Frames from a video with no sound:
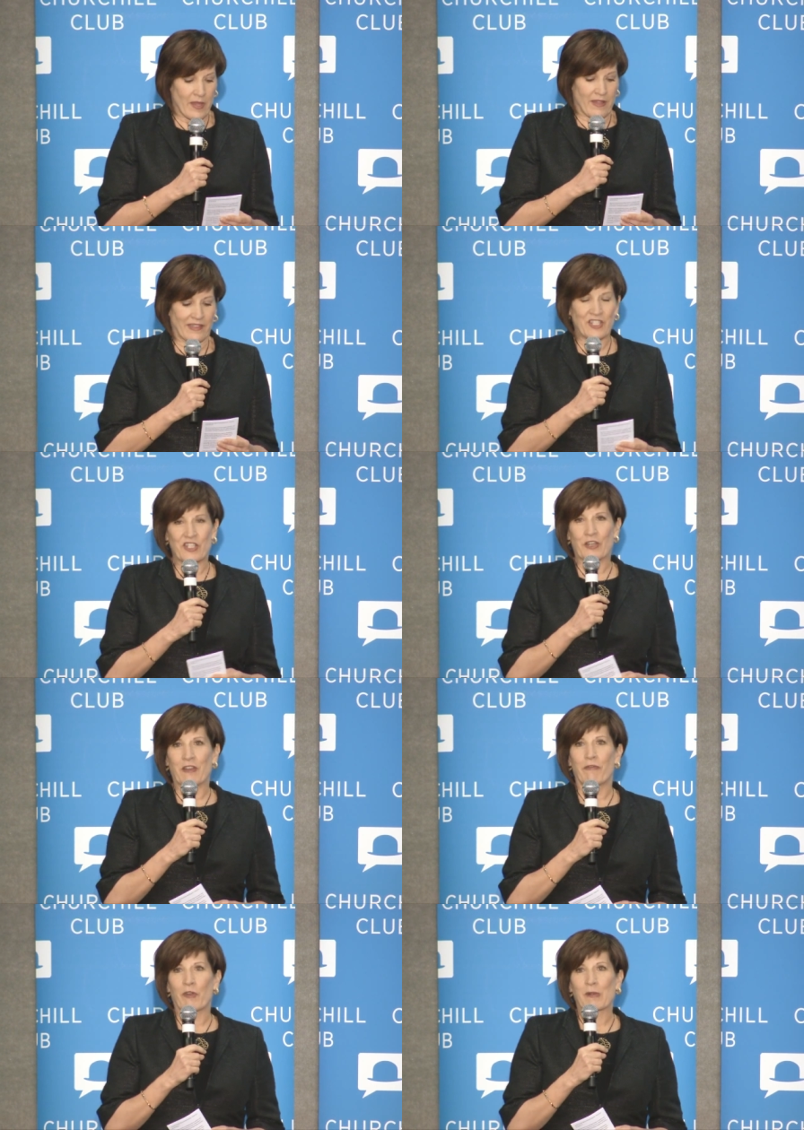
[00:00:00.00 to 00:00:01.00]
legendary
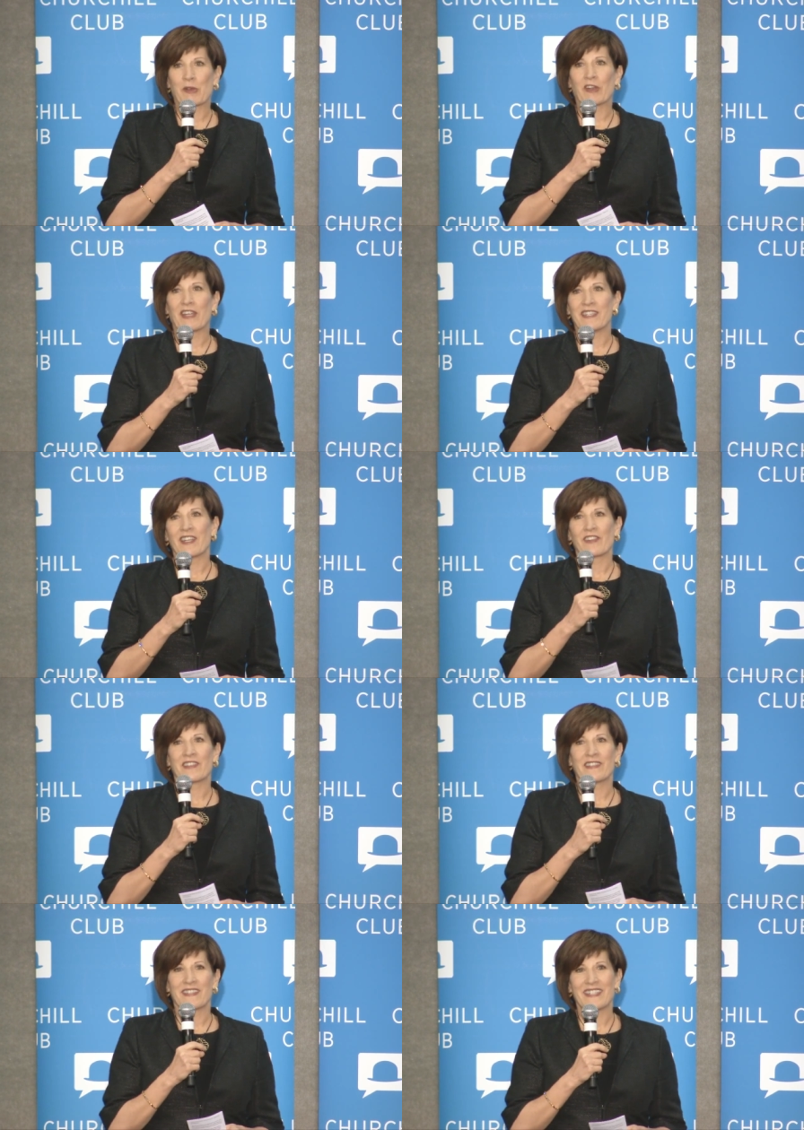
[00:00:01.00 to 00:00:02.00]
former Intel
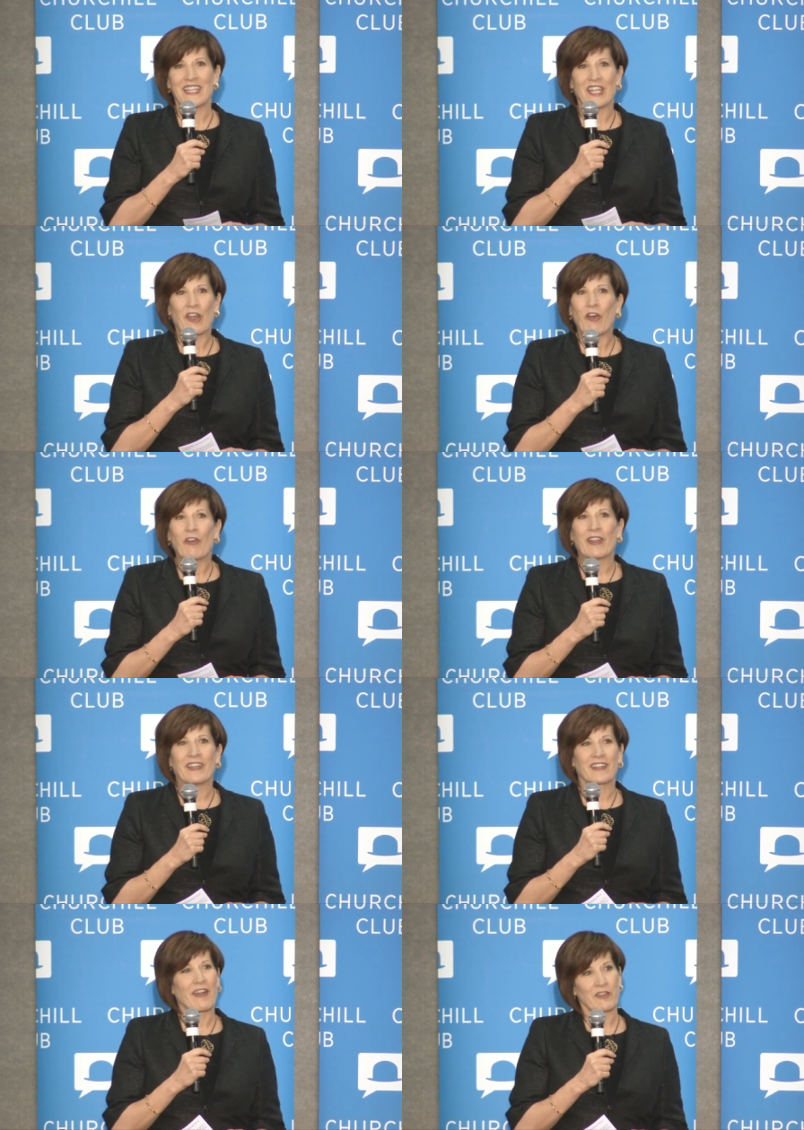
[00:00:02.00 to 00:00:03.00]
CEO,
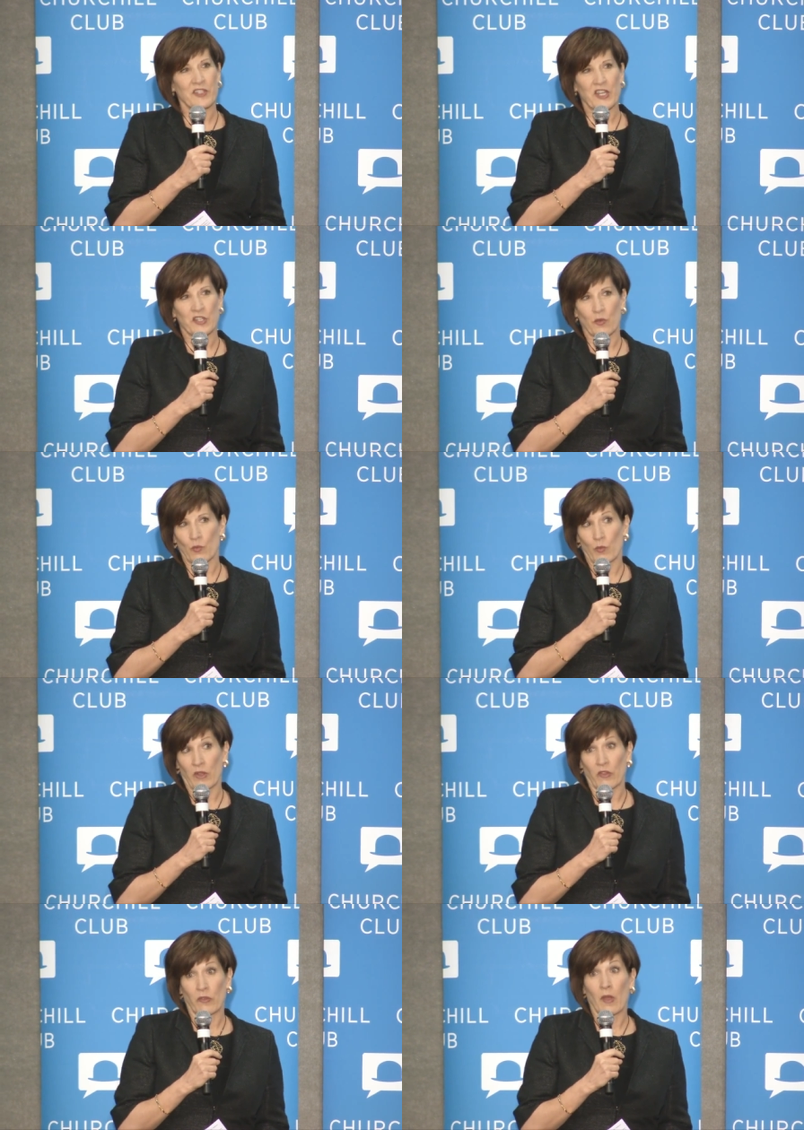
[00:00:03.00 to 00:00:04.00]
in conversation
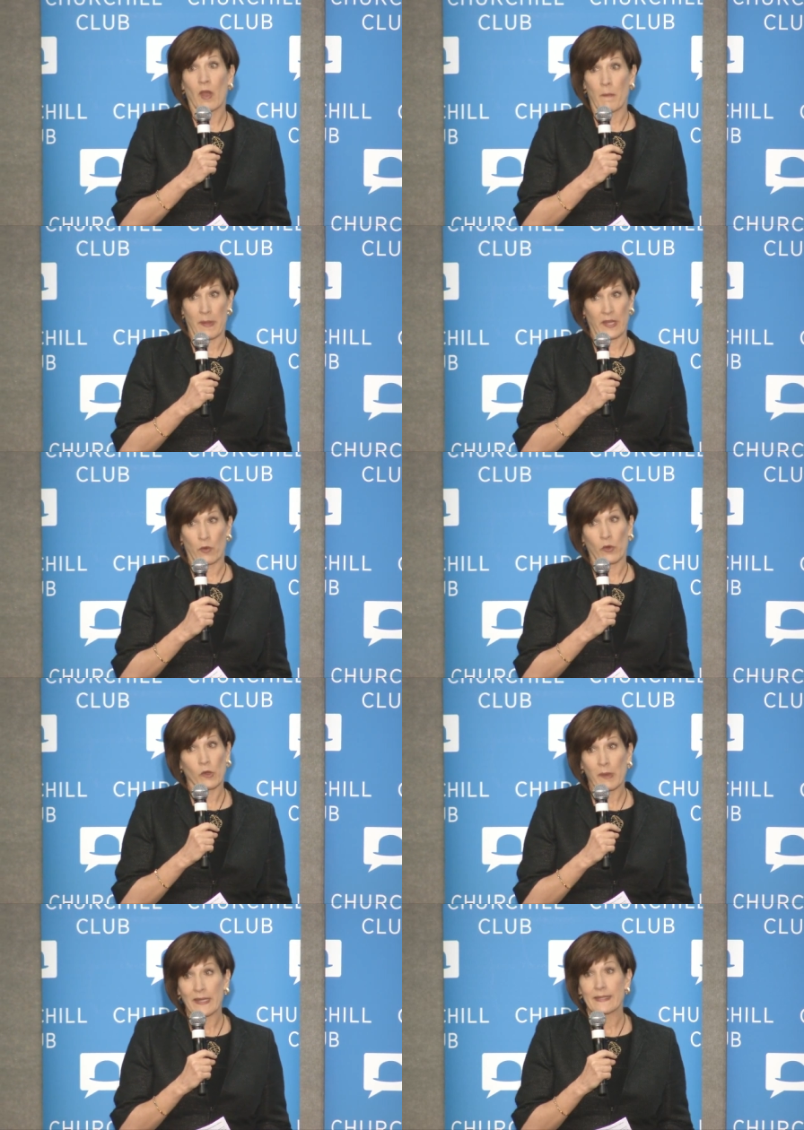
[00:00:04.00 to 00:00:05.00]
with Ben
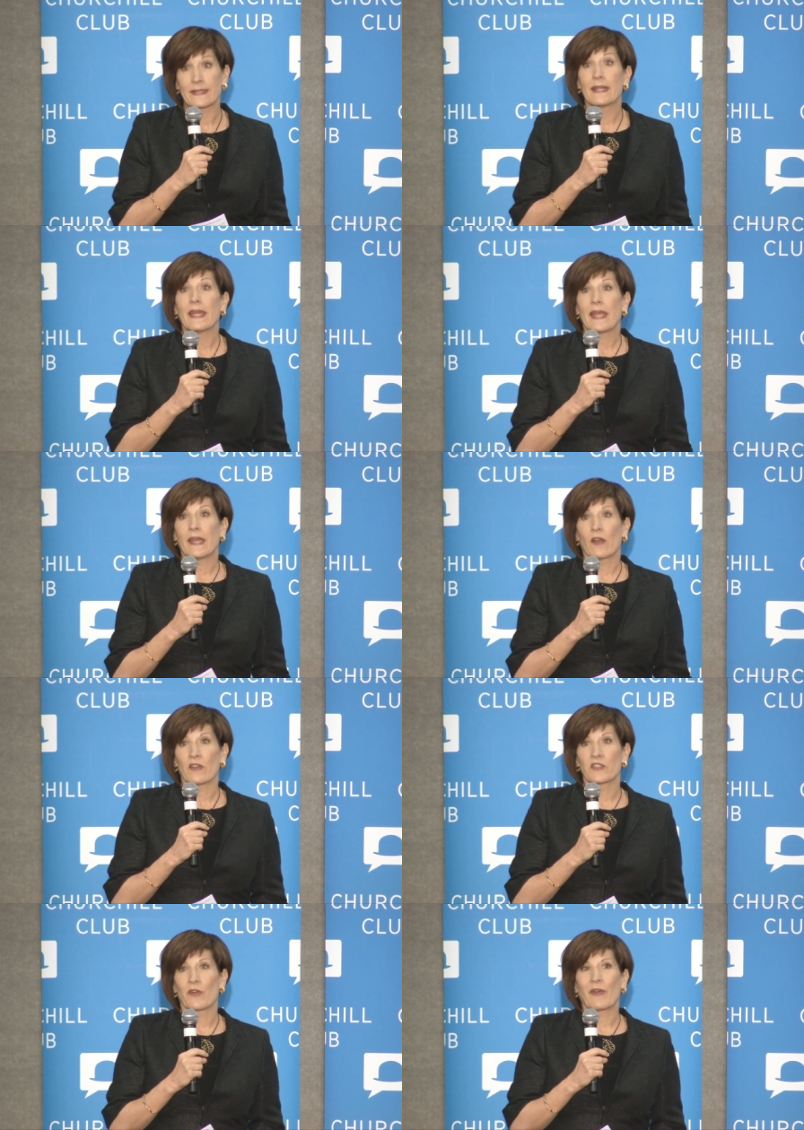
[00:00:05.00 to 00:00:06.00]
Horowitz and
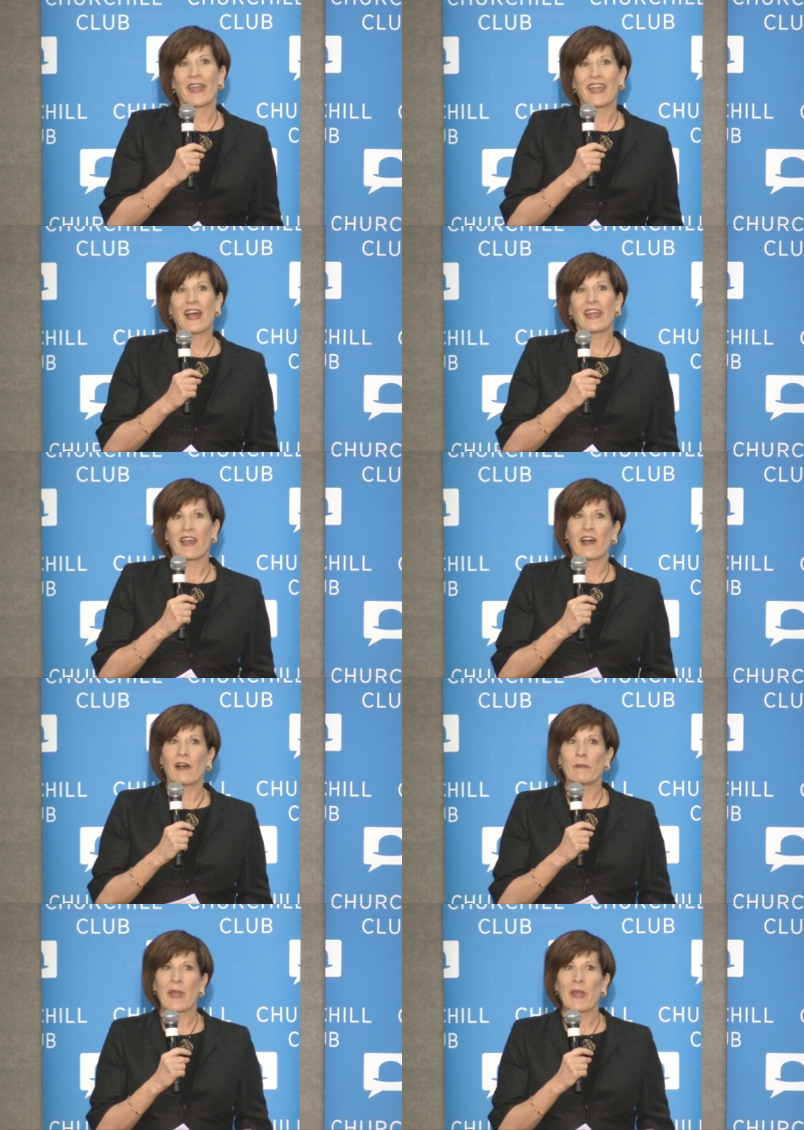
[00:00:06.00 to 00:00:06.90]
also uh,